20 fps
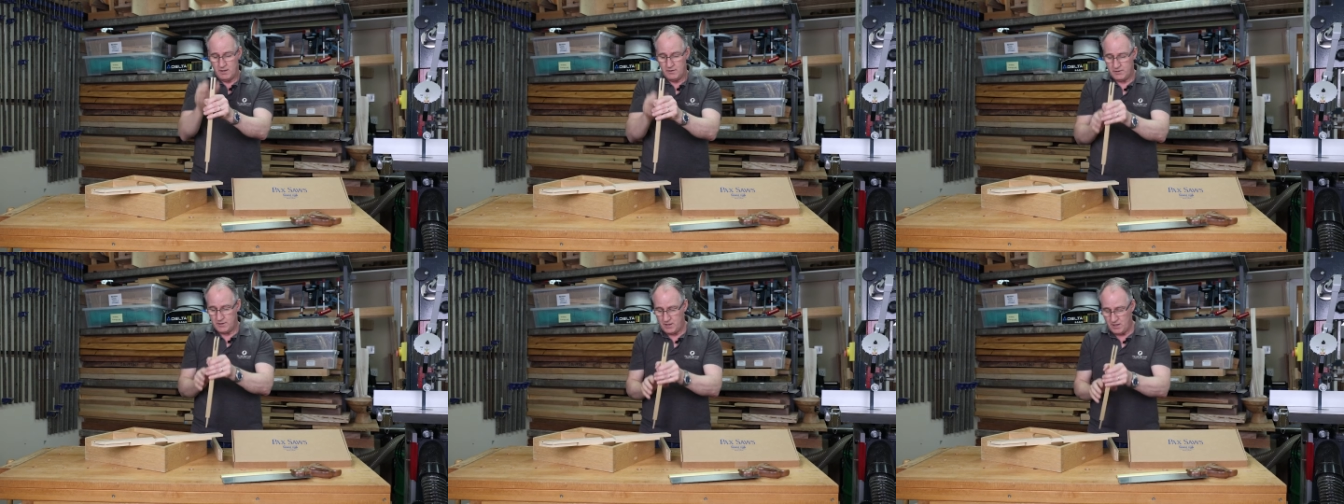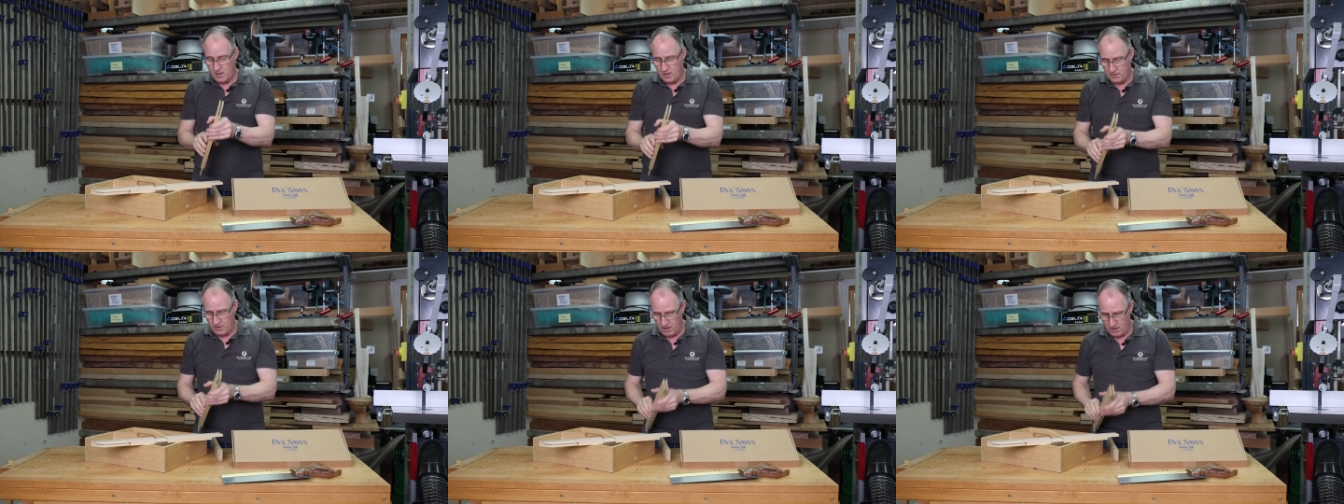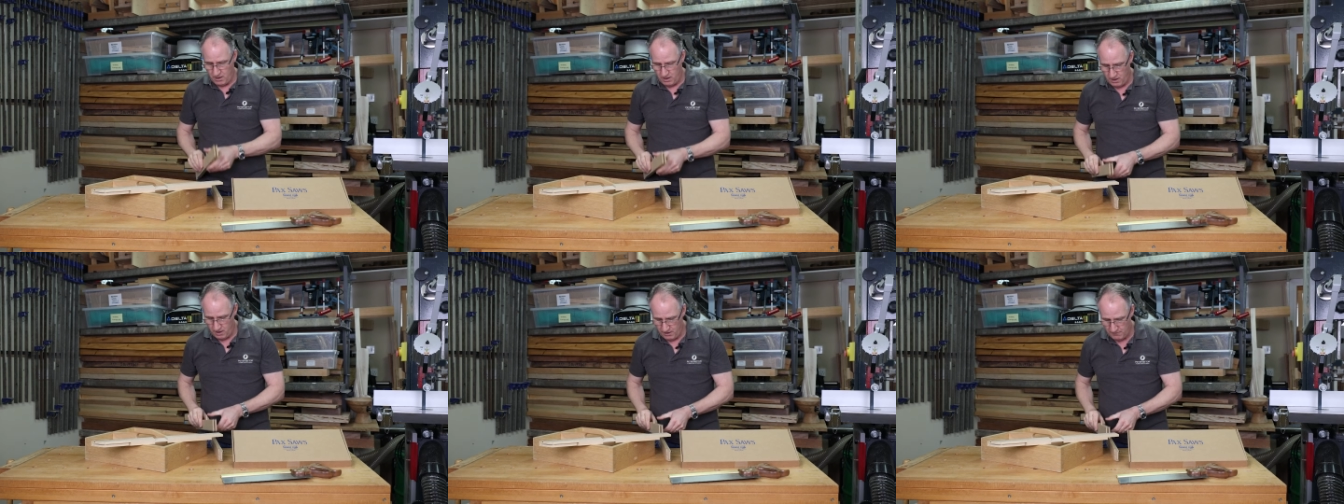The other
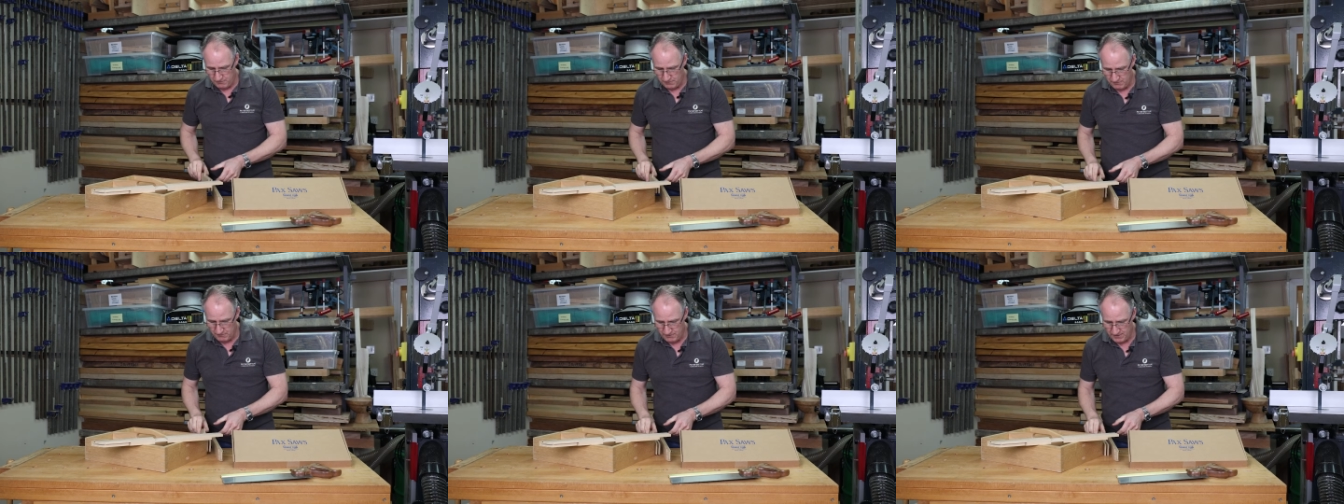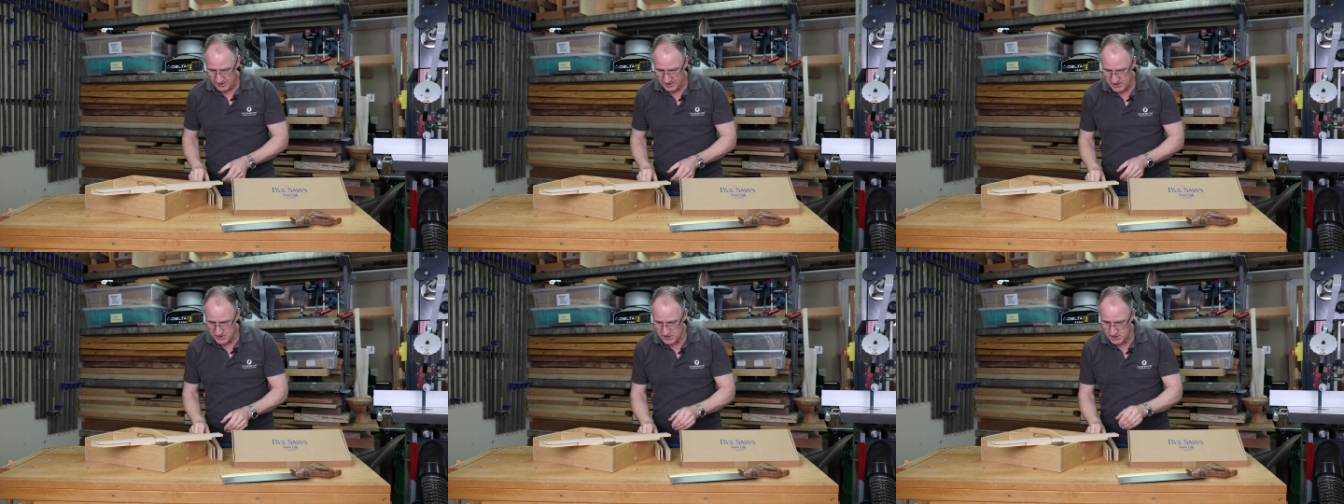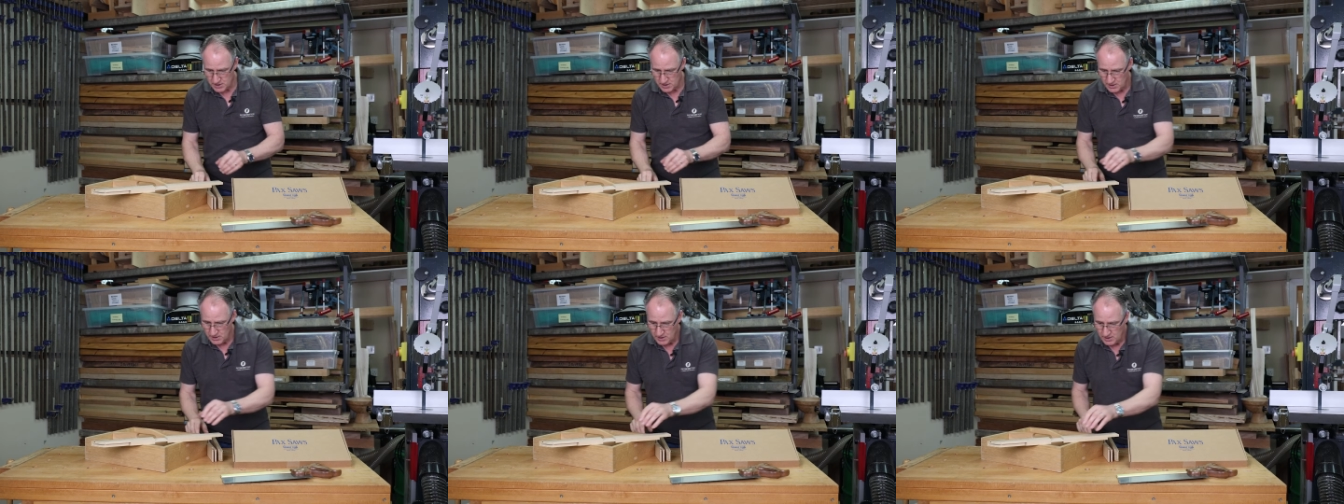half of
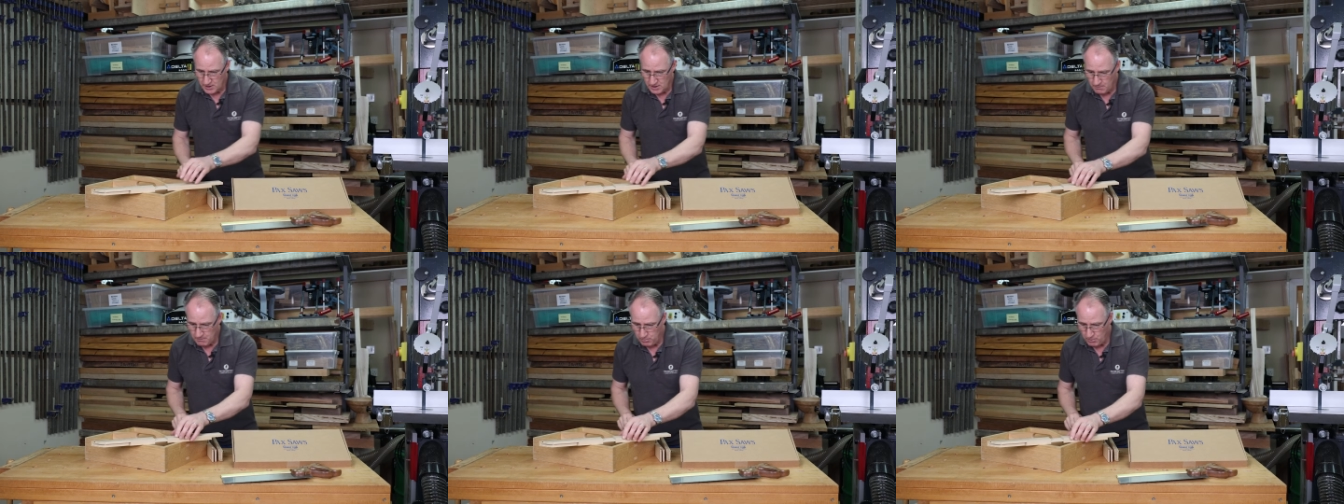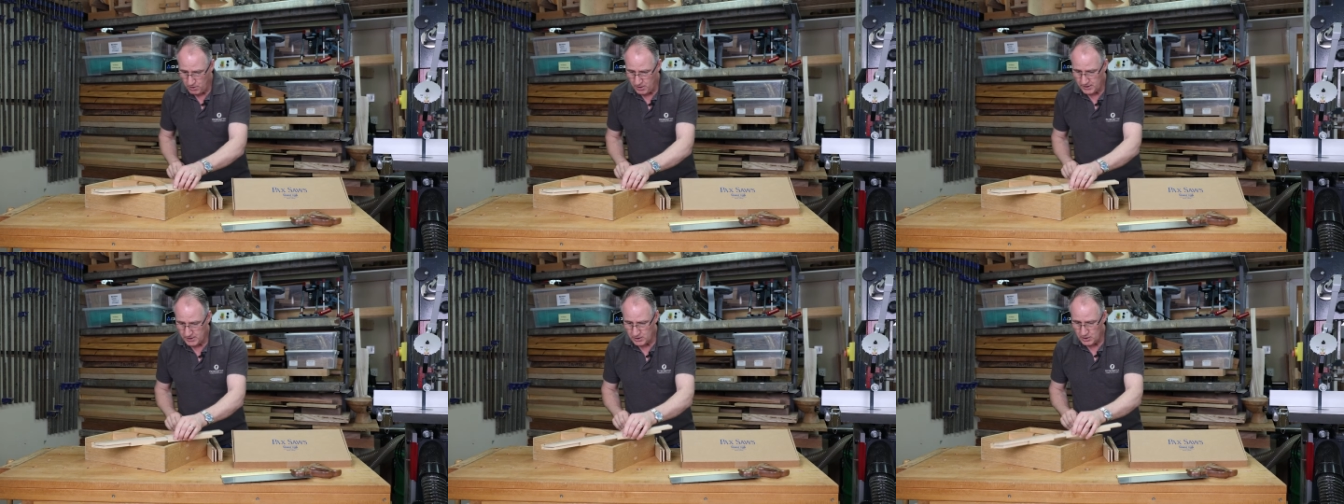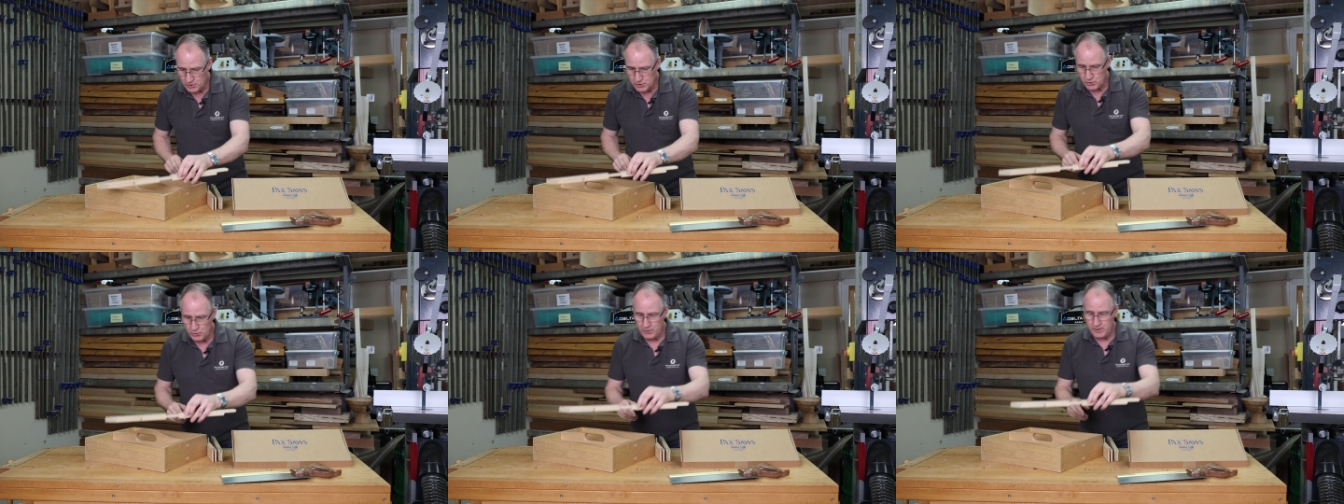this
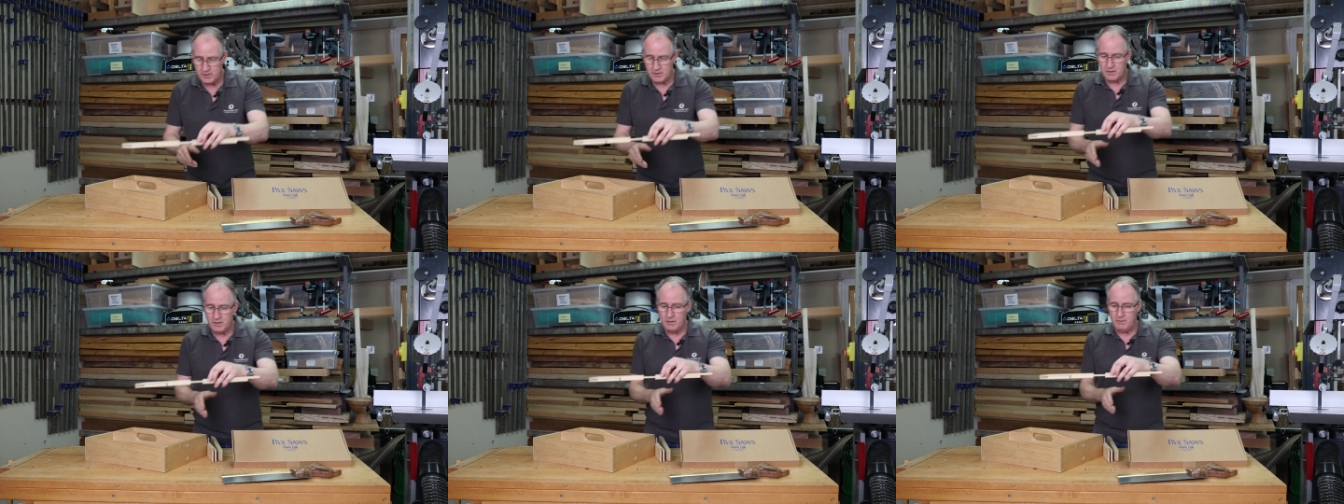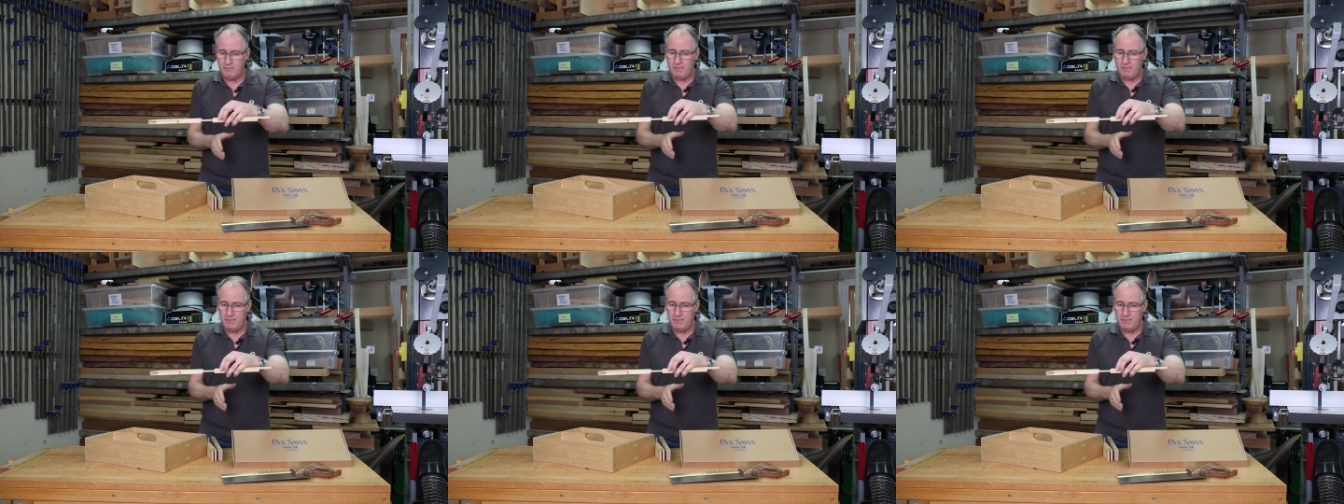bridle joint,